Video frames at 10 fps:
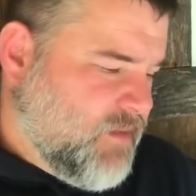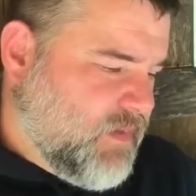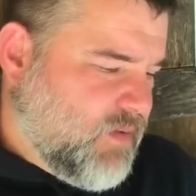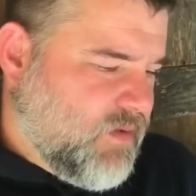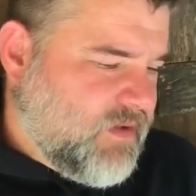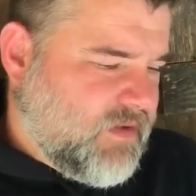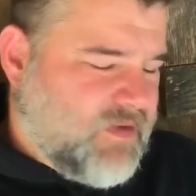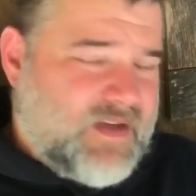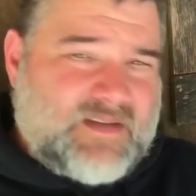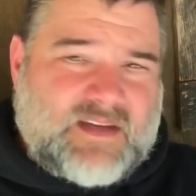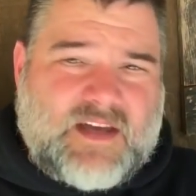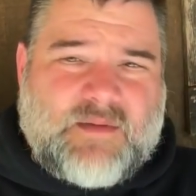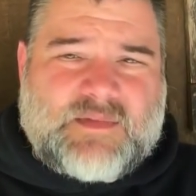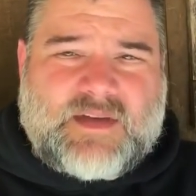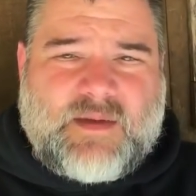But one of the things that
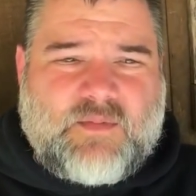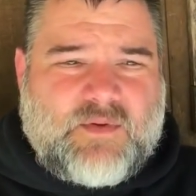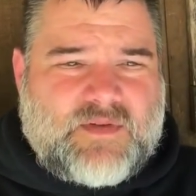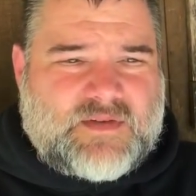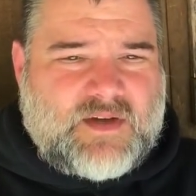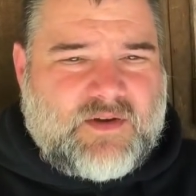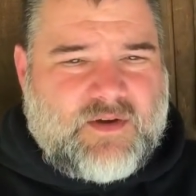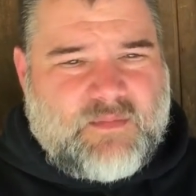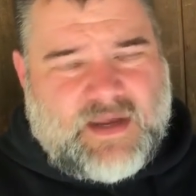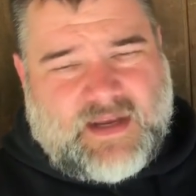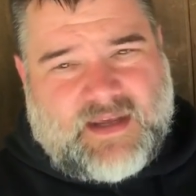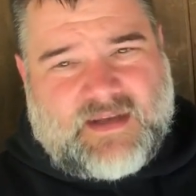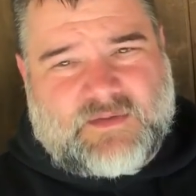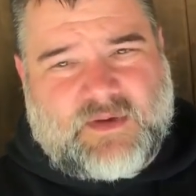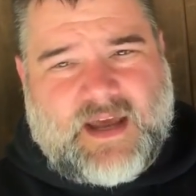comes up with a Sawyer Mini
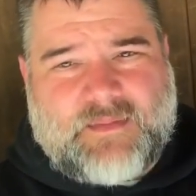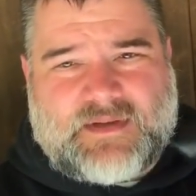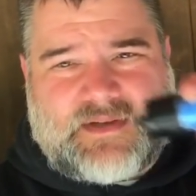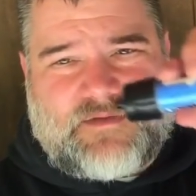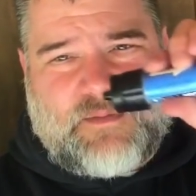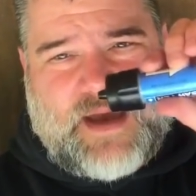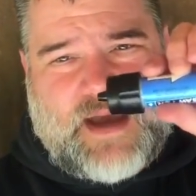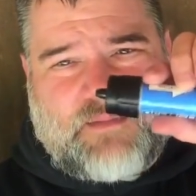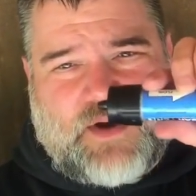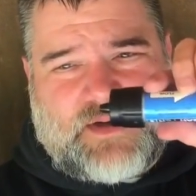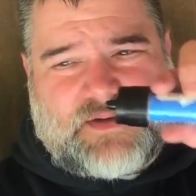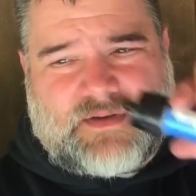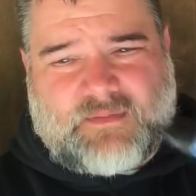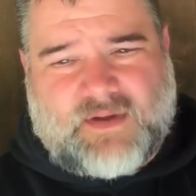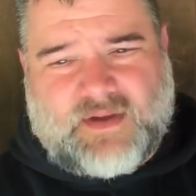is what happens if your bag breaks or
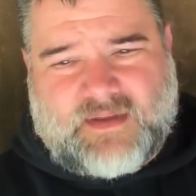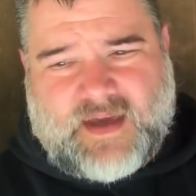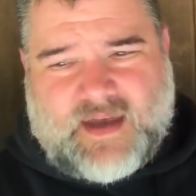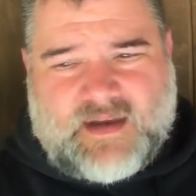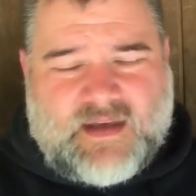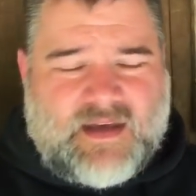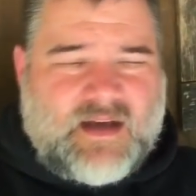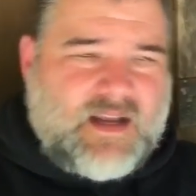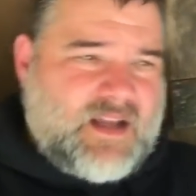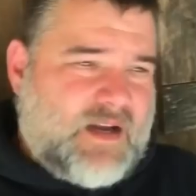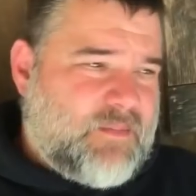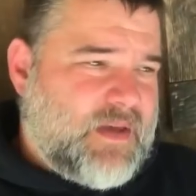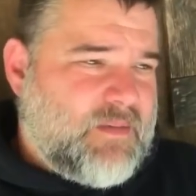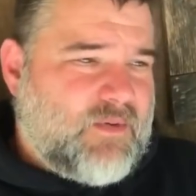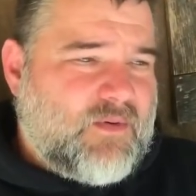something like that. A lot of
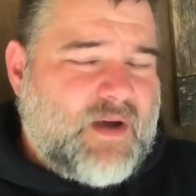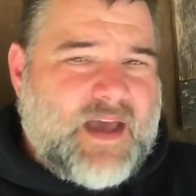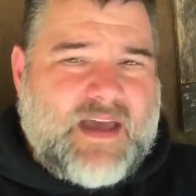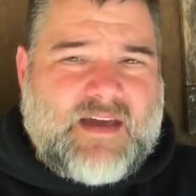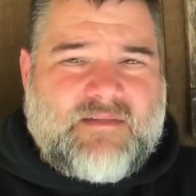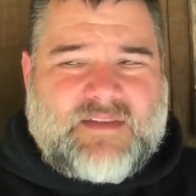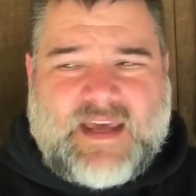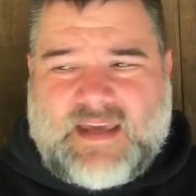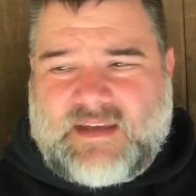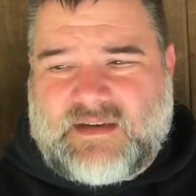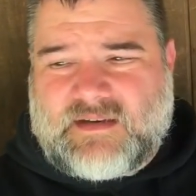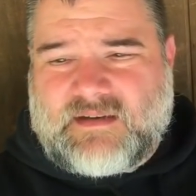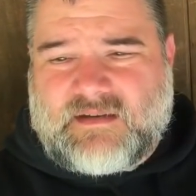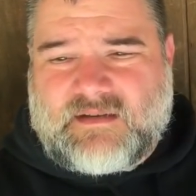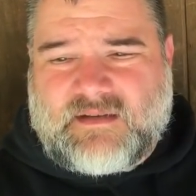people have taken
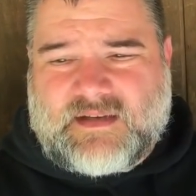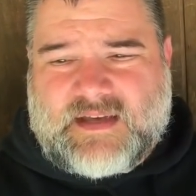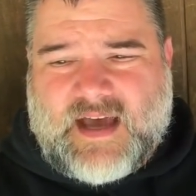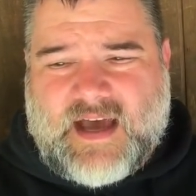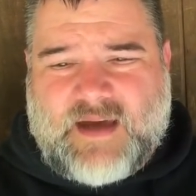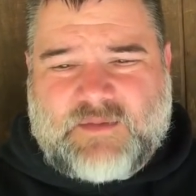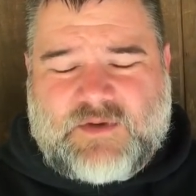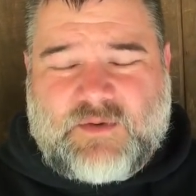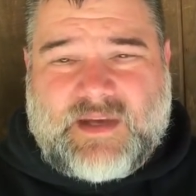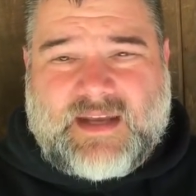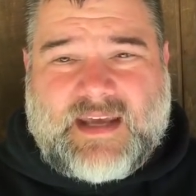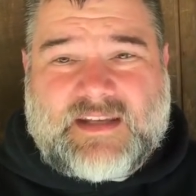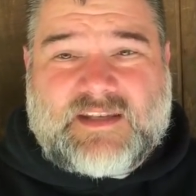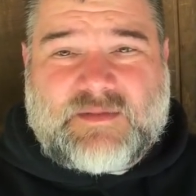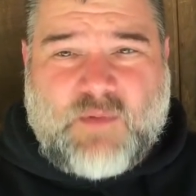the time to get a
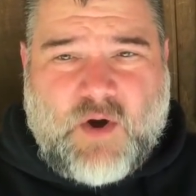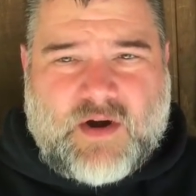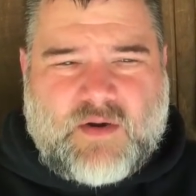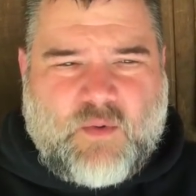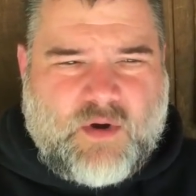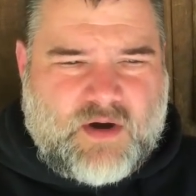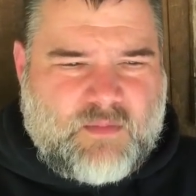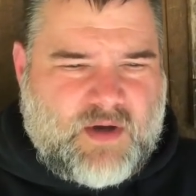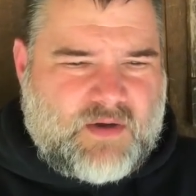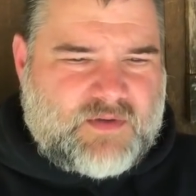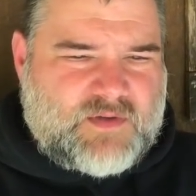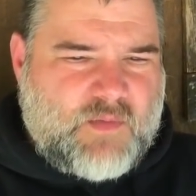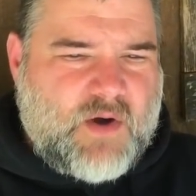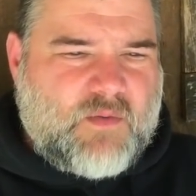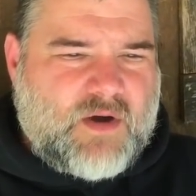Smart water bottle.
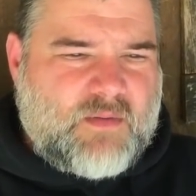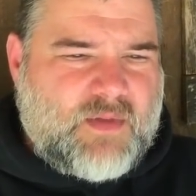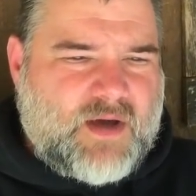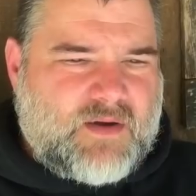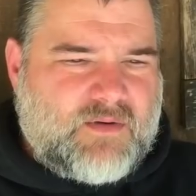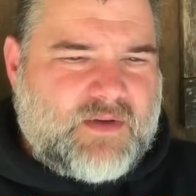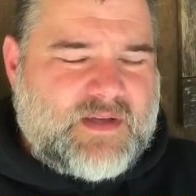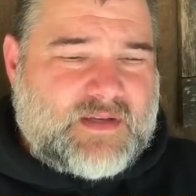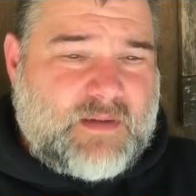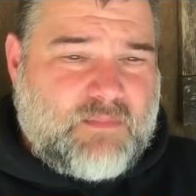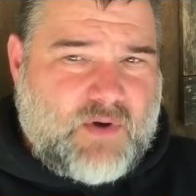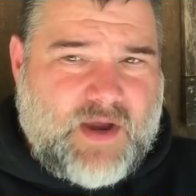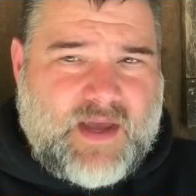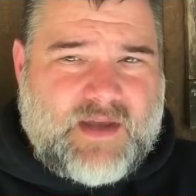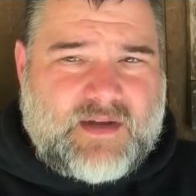Smart water bottle is a
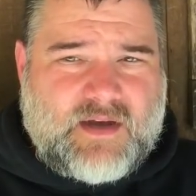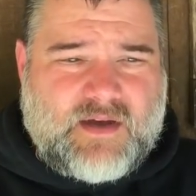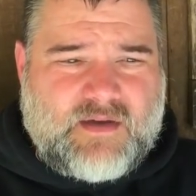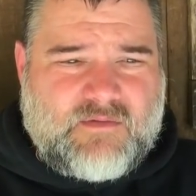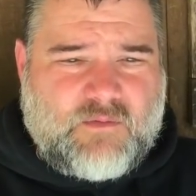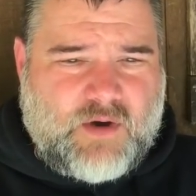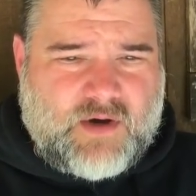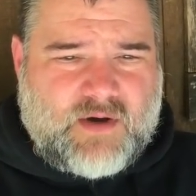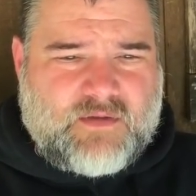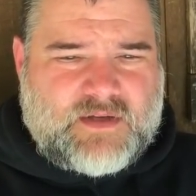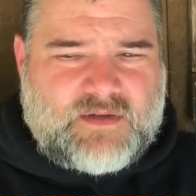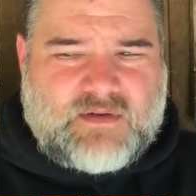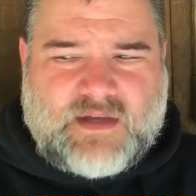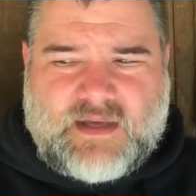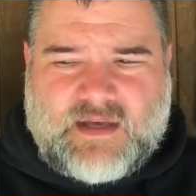brand of water that
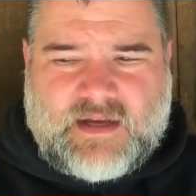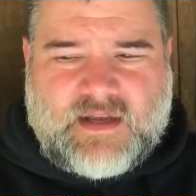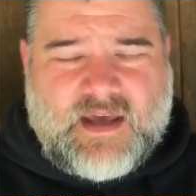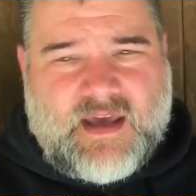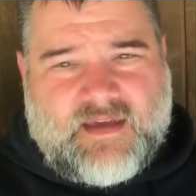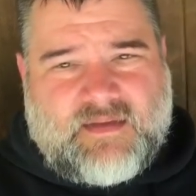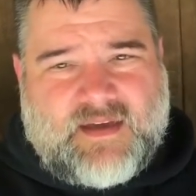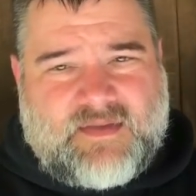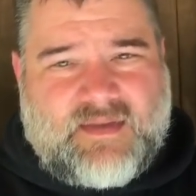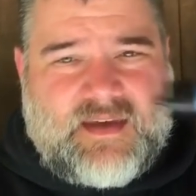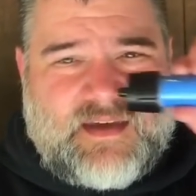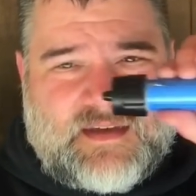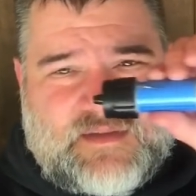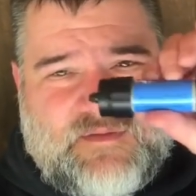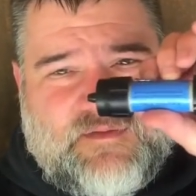you can get that
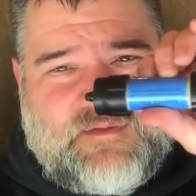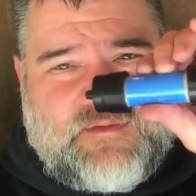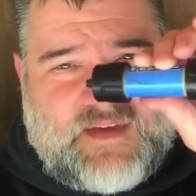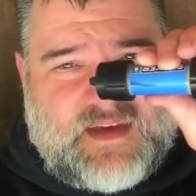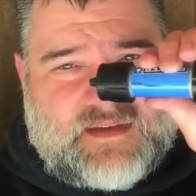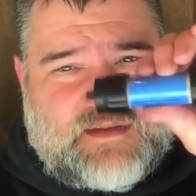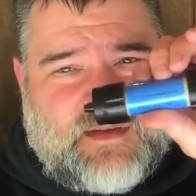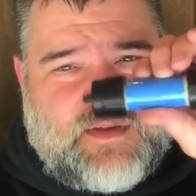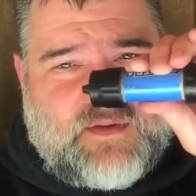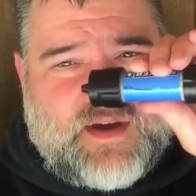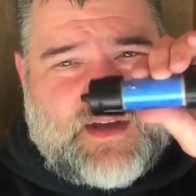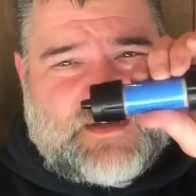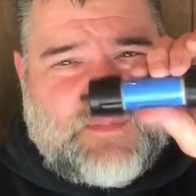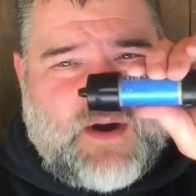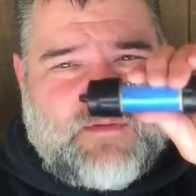this fits the
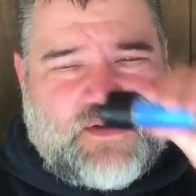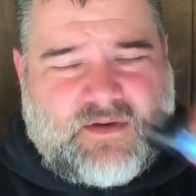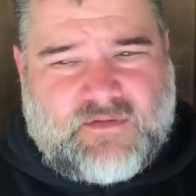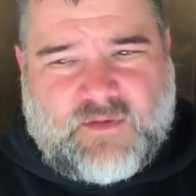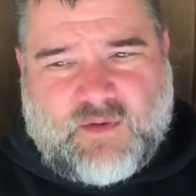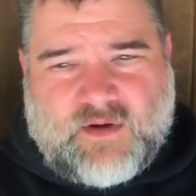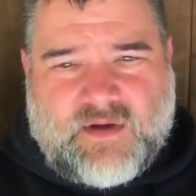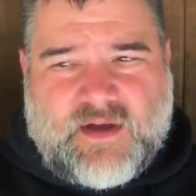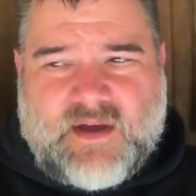threads perfectly for.